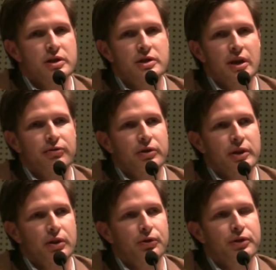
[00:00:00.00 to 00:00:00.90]
He's
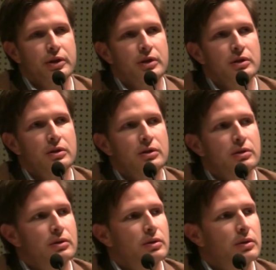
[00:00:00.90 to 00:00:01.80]
definitely guilty."
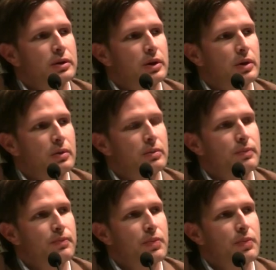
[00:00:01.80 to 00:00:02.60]
You know.